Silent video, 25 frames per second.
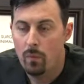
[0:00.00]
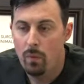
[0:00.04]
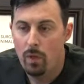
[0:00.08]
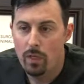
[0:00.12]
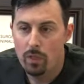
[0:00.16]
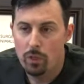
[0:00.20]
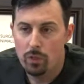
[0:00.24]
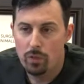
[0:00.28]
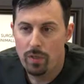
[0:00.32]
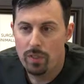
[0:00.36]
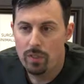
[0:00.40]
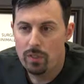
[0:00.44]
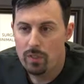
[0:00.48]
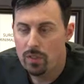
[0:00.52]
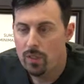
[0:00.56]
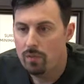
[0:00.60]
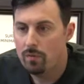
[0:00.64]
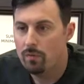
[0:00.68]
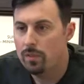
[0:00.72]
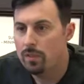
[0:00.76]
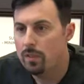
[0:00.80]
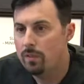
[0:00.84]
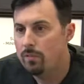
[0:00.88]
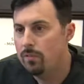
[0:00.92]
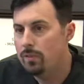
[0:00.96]
Well, I tried
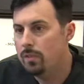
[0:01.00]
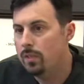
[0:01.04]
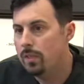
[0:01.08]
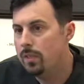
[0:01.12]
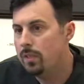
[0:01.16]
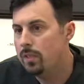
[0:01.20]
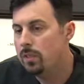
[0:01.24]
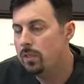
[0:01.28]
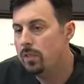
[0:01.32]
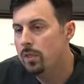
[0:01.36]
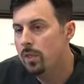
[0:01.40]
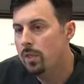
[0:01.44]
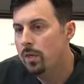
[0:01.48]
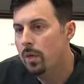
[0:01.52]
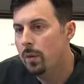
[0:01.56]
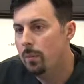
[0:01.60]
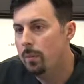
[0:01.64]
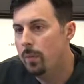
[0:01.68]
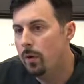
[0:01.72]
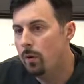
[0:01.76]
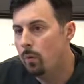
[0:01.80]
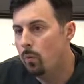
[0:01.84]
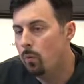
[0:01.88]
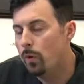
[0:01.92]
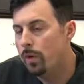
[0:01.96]
several different things,
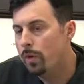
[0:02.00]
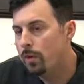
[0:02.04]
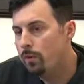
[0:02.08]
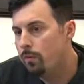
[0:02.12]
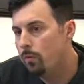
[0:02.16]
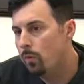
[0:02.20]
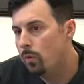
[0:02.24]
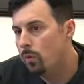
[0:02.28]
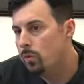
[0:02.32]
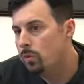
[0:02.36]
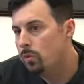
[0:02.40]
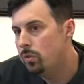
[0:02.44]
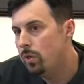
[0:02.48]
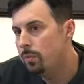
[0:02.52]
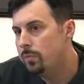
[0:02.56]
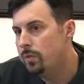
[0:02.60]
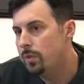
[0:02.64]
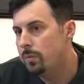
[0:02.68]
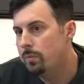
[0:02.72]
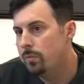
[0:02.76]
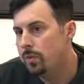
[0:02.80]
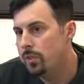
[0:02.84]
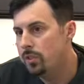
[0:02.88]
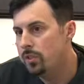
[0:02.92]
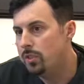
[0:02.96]
but ring forceps
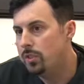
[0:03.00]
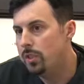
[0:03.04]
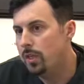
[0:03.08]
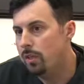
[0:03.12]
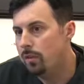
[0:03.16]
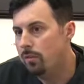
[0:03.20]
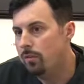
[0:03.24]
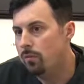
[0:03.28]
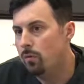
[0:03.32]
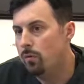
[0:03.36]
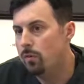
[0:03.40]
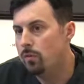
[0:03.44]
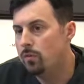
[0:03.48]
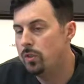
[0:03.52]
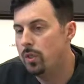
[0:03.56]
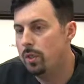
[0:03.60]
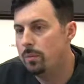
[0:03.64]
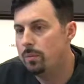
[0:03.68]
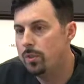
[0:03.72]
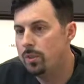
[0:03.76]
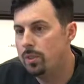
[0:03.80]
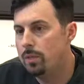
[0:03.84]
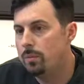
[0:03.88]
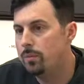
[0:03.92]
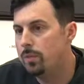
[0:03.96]
and placenta
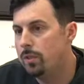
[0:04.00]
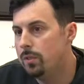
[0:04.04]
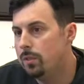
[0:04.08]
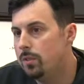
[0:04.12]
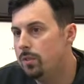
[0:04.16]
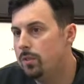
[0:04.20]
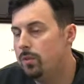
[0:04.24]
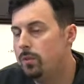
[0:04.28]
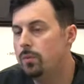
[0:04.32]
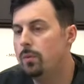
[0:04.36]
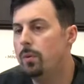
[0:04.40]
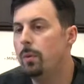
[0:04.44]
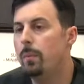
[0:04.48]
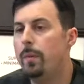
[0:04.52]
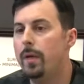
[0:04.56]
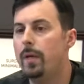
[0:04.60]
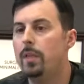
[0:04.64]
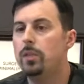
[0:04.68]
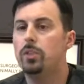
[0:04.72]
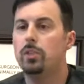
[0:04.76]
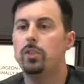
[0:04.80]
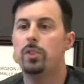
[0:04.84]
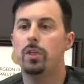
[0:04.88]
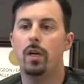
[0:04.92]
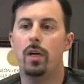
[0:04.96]
forceps seem to do the
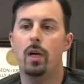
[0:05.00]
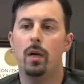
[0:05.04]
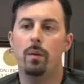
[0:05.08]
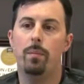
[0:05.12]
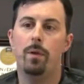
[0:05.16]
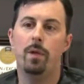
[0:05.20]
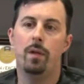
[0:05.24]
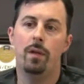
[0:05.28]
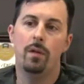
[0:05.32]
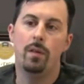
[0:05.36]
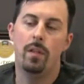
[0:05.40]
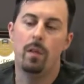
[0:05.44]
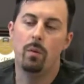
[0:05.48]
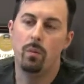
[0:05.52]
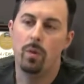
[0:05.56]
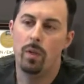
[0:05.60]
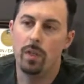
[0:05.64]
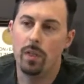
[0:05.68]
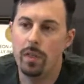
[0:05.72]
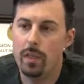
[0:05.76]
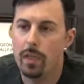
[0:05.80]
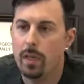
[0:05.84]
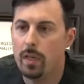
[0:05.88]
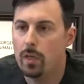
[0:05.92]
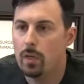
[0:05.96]
best job. They
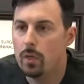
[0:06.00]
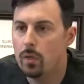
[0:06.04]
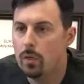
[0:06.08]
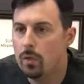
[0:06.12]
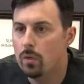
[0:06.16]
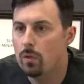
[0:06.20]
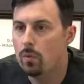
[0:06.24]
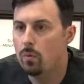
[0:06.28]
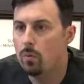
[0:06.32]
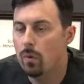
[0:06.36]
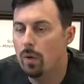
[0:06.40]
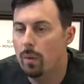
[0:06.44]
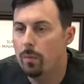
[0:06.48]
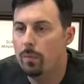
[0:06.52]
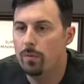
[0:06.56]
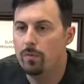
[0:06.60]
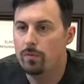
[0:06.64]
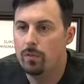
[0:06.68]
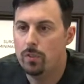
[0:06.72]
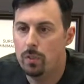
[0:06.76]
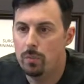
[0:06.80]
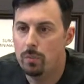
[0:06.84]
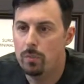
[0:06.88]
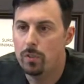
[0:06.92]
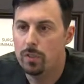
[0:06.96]
really get a good grip of
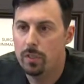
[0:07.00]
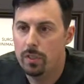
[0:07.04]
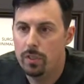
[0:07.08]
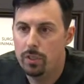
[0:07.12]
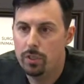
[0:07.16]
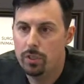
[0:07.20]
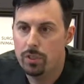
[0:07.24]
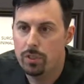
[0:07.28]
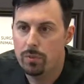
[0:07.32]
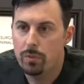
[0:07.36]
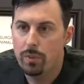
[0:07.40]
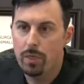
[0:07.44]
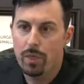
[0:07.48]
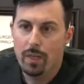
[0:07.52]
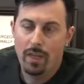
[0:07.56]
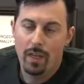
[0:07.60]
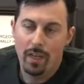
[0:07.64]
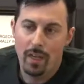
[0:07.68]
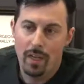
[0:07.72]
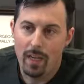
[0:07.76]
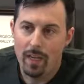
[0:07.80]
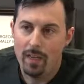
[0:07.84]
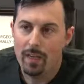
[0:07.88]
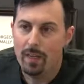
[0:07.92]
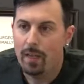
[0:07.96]
tumor tissue,
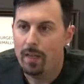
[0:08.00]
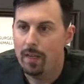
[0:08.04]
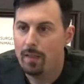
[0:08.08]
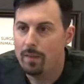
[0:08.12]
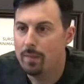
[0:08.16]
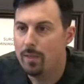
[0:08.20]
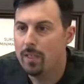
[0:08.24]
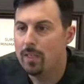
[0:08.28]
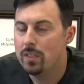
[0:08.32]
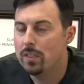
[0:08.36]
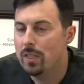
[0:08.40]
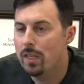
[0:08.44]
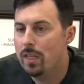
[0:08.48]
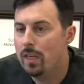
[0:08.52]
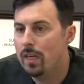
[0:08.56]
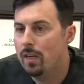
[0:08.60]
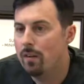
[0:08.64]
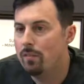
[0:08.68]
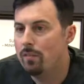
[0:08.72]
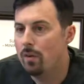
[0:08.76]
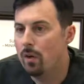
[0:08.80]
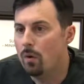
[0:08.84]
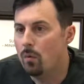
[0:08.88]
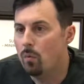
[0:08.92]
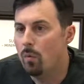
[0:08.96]
and because they
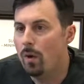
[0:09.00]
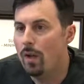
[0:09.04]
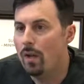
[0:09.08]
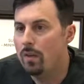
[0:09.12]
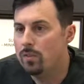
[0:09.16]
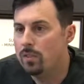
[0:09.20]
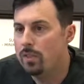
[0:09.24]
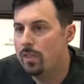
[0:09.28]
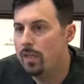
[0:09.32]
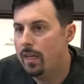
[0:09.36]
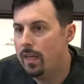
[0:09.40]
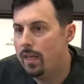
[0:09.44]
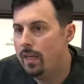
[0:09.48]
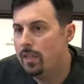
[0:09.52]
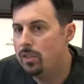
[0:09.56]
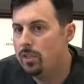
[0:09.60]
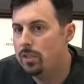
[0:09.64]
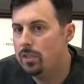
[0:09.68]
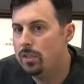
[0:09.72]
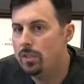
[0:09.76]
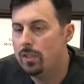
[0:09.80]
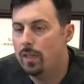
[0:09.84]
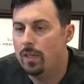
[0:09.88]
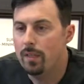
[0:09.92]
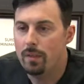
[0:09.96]
have rounded
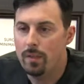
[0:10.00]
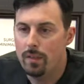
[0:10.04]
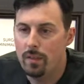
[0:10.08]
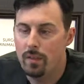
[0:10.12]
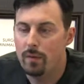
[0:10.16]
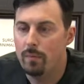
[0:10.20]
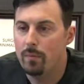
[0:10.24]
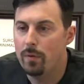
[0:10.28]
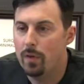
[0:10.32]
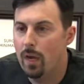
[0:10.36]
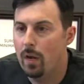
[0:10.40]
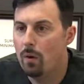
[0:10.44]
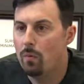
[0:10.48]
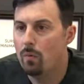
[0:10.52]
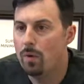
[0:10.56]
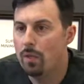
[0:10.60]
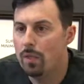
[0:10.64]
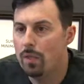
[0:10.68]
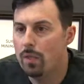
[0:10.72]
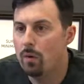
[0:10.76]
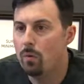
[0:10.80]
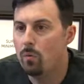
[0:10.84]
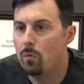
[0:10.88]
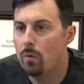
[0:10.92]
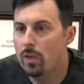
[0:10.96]
edges, that they're not
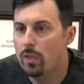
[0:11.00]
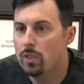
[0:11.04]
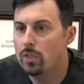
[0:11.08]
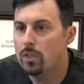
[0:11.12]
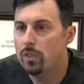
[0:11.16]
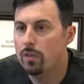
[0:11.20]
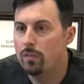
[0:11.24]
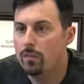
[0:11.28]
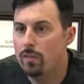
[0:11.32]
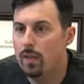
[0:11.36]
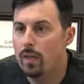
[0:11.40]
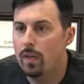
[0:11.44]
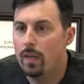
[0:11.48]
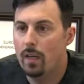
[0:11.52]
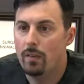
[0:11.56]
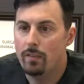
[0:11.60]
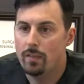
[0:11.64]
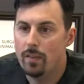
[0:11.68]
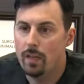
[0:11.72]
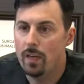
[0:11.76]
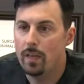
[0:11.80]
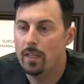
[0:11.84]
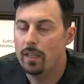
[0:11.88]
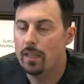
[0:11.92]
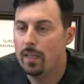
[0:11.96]
really at risk of
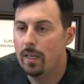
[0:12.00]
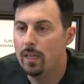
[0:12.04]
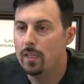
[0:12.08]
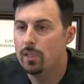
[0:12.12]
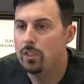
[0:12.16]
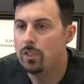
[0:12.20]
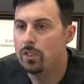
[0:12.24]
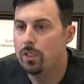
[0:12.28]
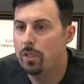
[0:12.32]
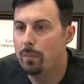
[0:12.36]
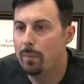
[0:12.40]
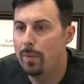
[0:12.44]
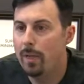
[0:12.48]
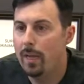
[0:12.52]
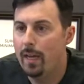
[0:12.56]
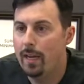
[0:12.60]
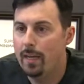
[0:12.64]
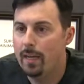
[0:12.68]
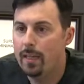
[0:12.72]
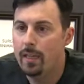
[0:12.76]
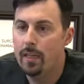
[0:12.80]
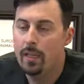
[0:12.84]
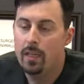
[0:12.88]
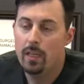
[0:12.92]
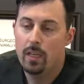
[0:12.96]
cutting the edges of the bag,
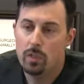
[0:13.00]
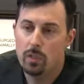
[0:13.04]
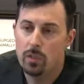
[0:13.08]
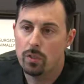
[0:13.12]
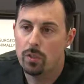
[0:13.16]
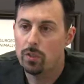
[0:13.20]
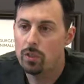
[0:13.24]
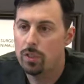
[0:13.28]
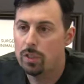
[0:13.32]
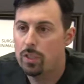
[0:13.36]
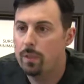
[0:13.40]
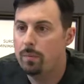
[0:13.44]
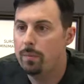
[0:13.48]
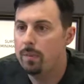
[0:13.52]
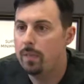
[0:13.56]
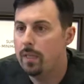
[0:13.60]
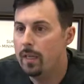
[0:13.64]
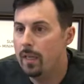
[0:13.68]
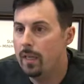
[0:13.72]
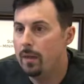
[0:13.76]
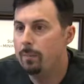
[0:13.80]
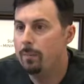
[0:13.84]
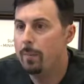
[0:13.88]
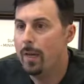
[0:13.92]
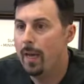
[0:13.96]
as long as you're keeping
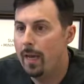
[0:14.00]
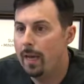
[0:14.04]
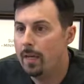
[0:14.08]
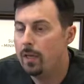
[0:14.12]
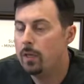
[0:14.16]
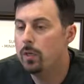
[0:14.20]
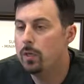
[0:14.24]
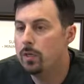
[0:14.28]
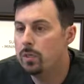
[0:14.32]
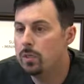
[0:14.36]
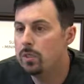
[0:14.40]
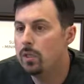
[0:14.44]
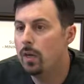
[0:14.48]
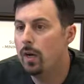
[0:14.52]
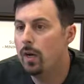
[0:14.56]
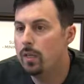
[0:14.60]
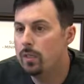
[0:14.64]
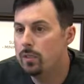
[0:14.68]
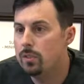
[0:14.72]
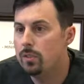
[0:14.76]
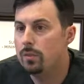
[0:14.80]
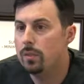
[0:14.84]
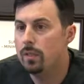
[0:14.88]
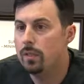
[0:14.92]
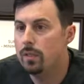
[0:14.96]
the bag good and taut
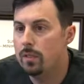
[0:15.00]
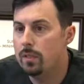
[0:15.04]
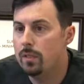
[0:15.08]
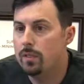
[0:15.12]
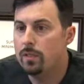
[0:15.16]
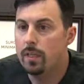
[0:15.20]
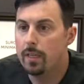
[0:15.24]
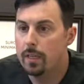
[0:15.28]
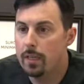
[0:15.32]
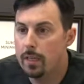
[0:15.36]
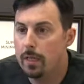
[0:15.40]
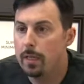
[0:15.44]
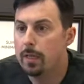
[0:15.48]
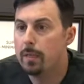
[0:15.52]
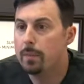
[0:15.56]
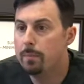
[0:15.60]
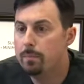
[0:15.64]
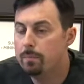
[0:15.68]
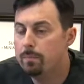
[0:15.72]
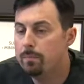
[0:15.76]
during the technique.